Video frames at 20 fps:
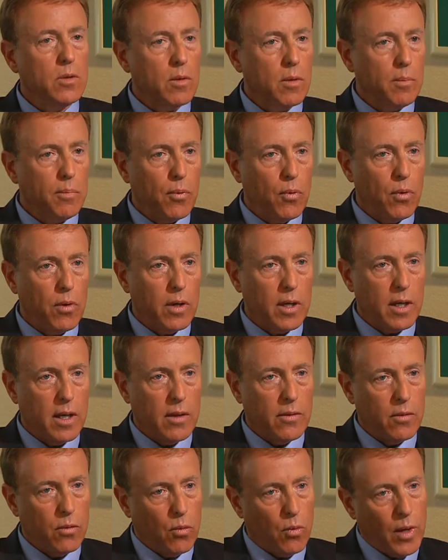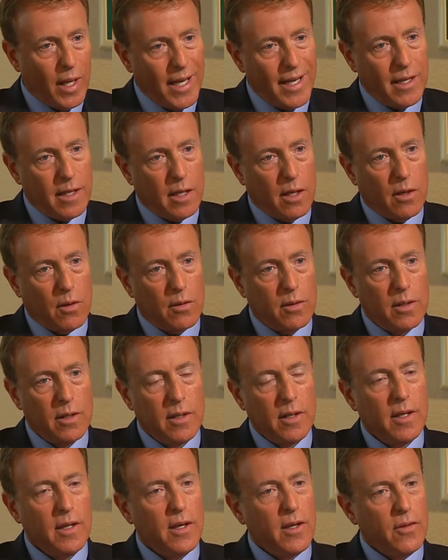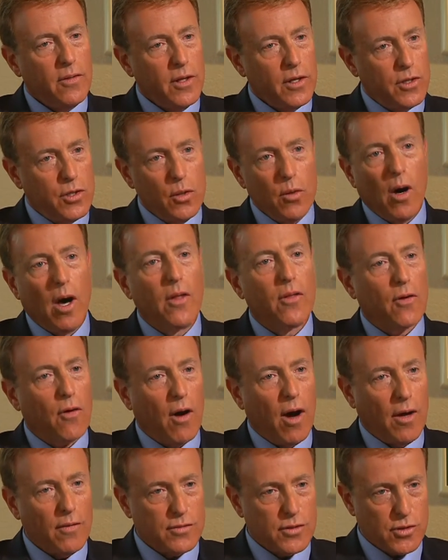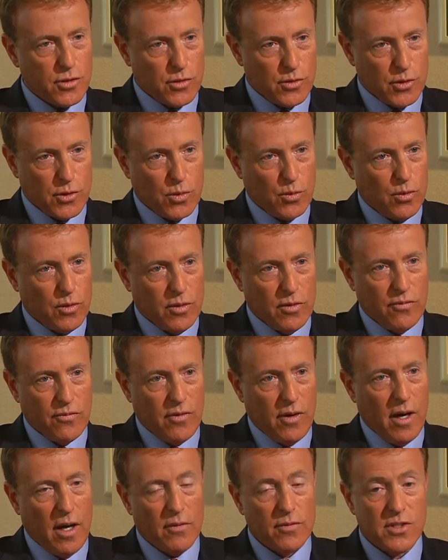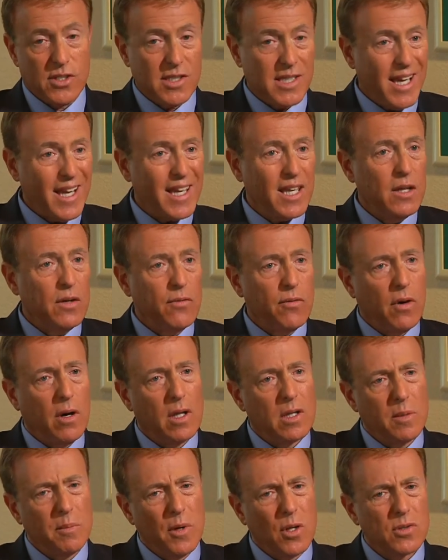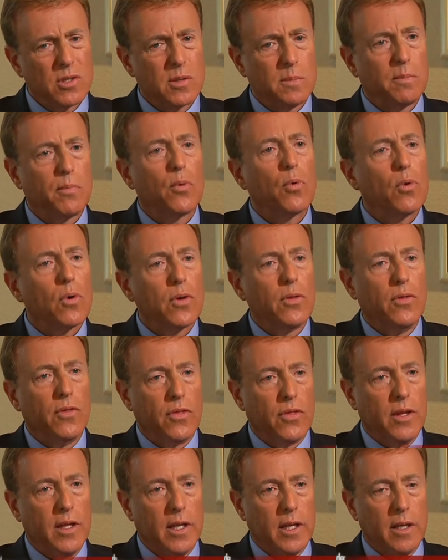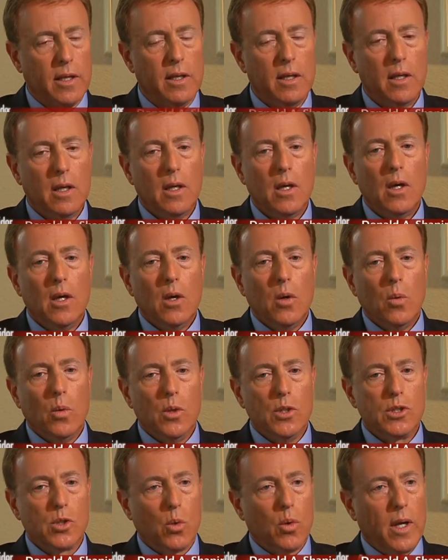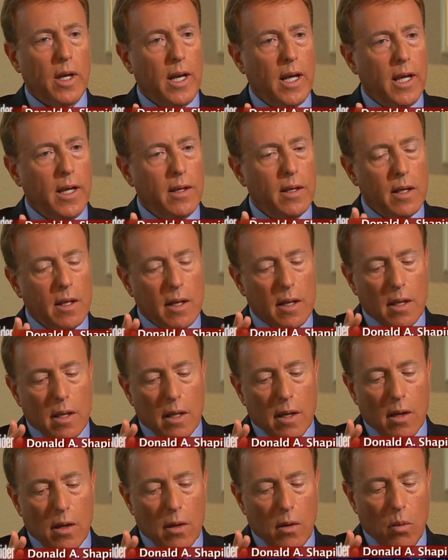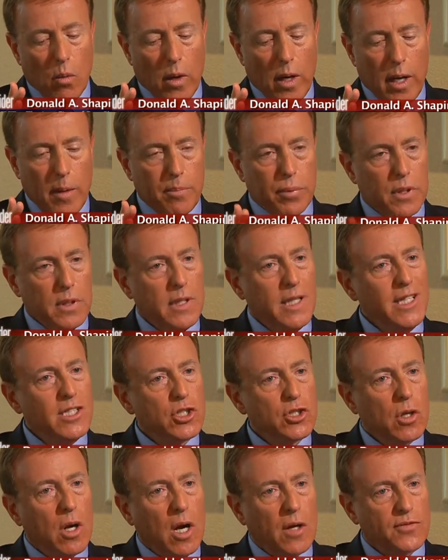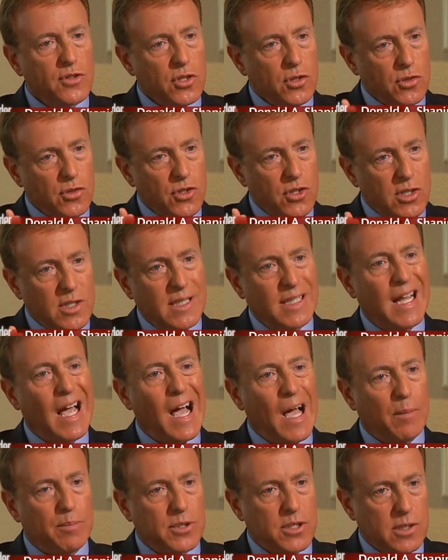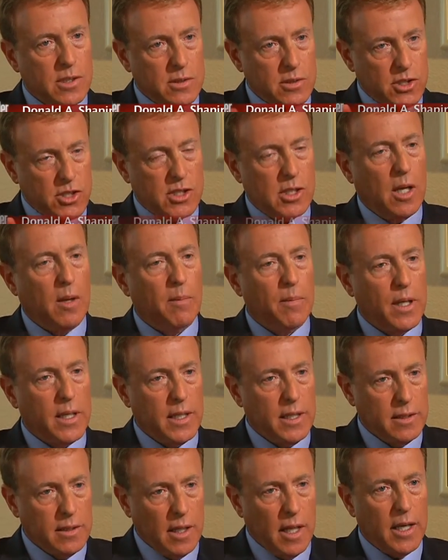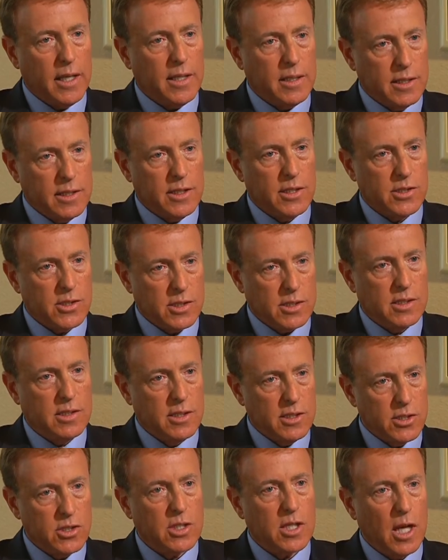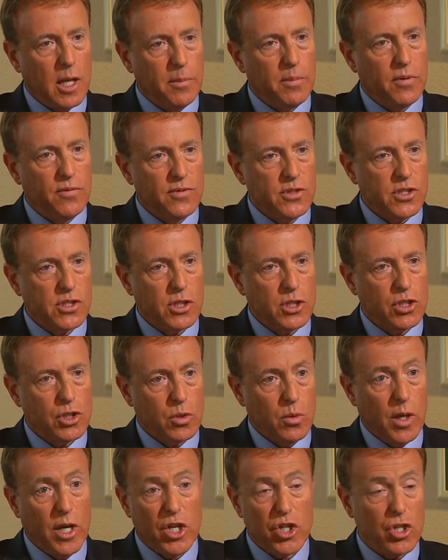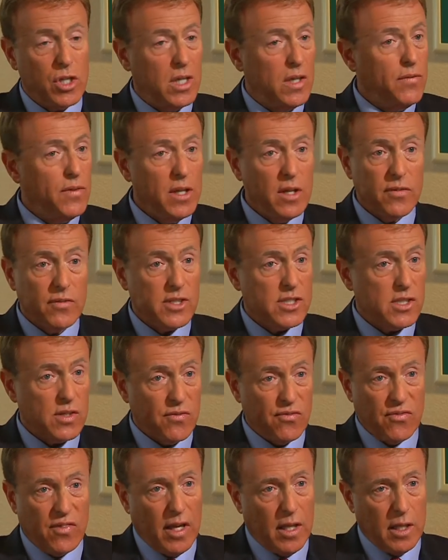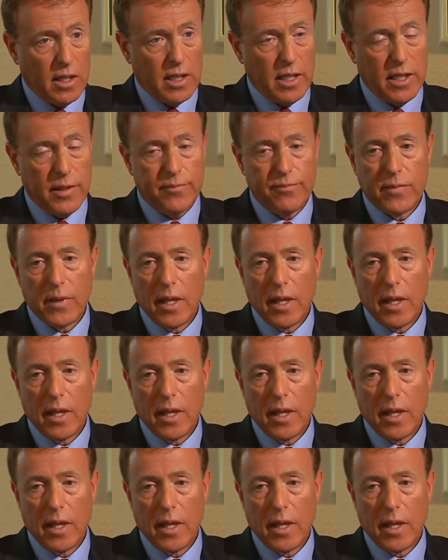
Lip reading: reported on the radio that 2 other officers were involved. Second of all, and the most important thing, was when a police officer stops somebody like this type of a situation, even if it's a felony,